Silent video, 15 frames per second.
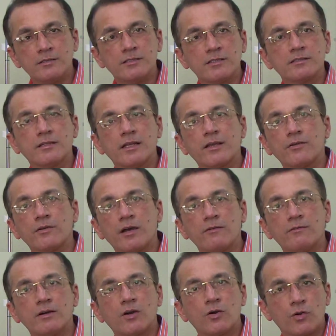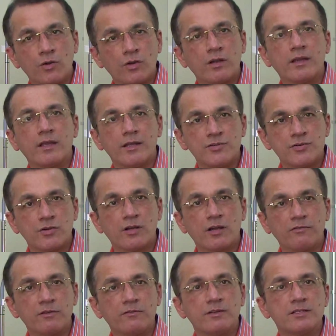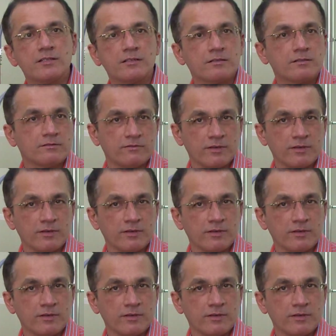Just like you have a coronary angiography, which is